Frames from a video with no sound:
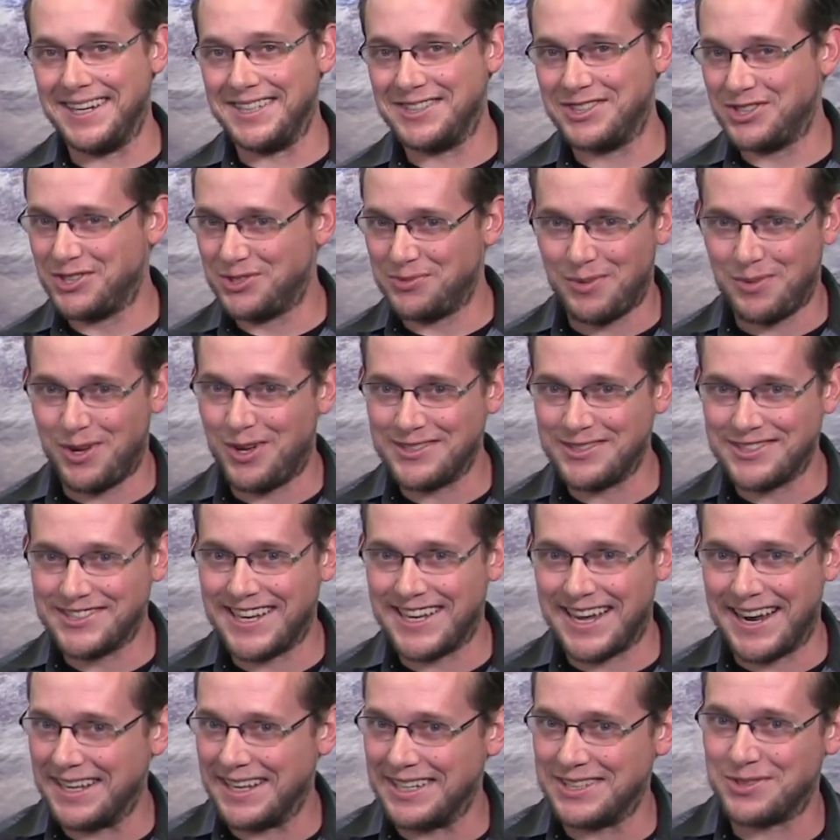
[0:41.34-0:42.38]
Small
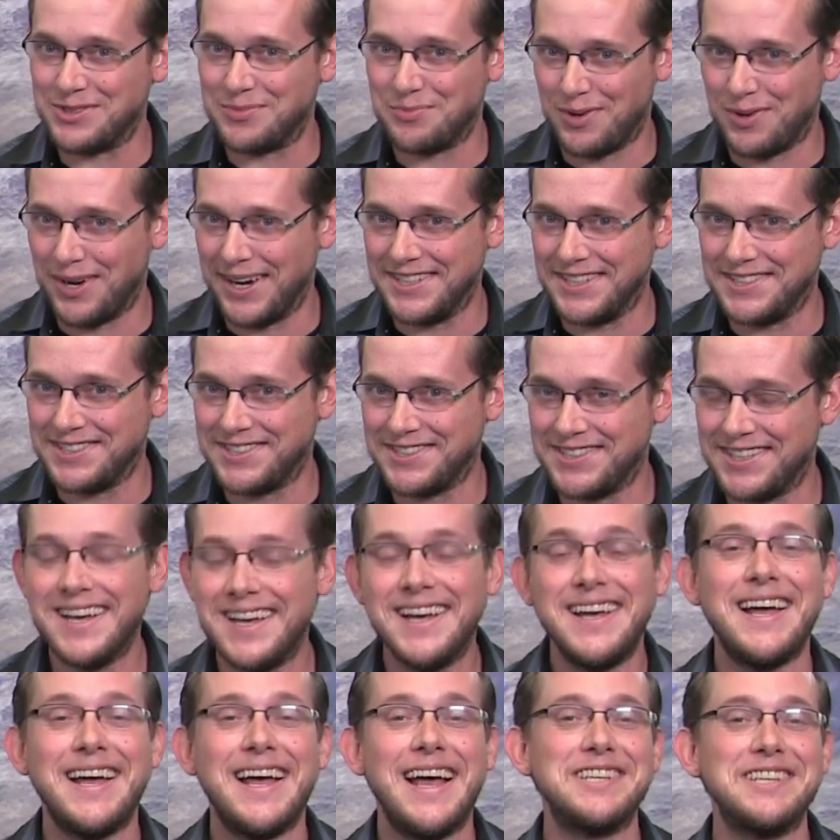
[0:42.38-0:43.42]
Sat Express.
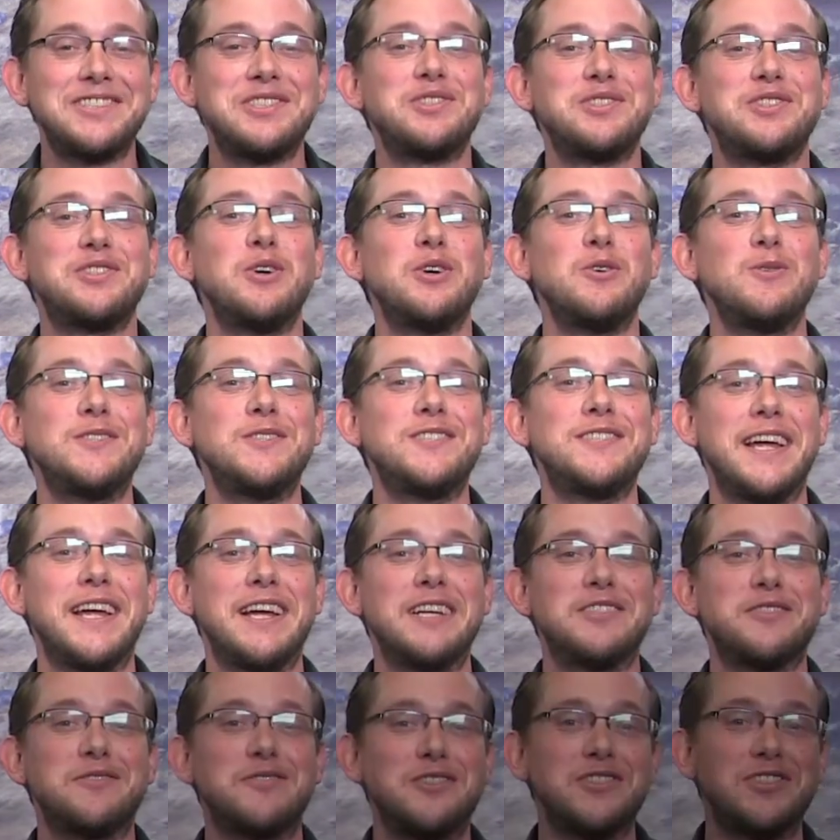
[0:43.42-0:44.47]
SSO
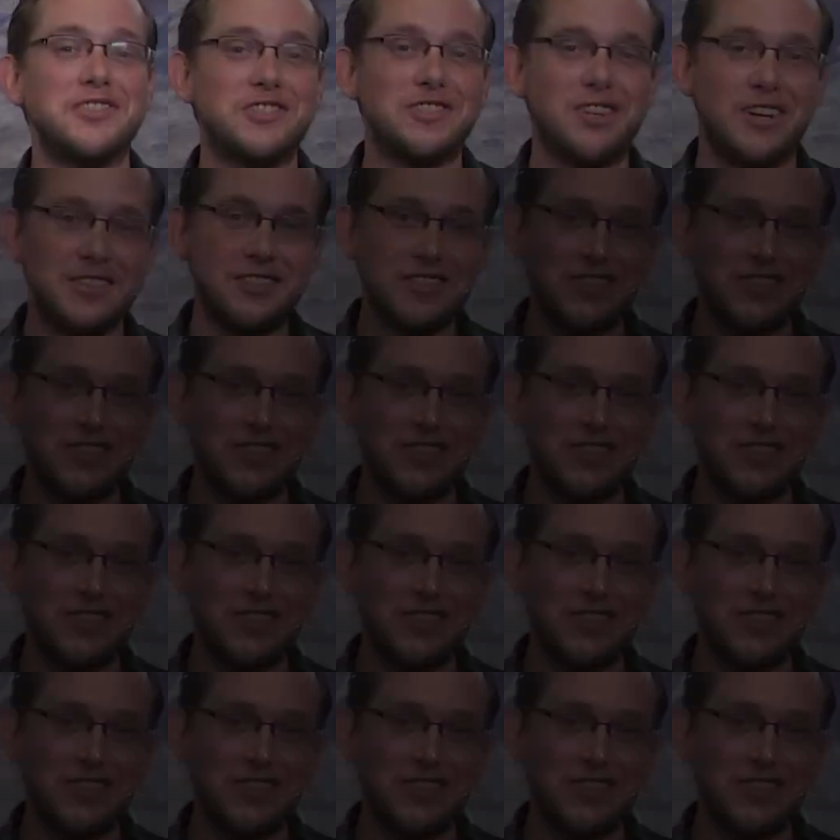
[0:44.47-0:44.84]
stands for Sun